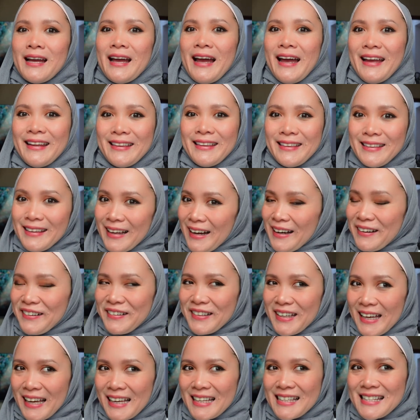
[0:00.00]
and now,
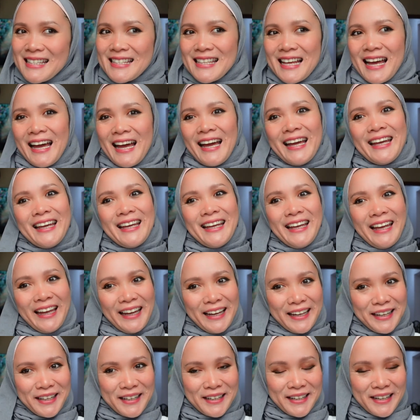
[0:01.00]
yes, I
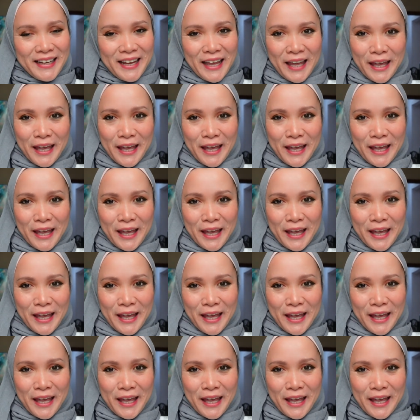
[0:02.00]
can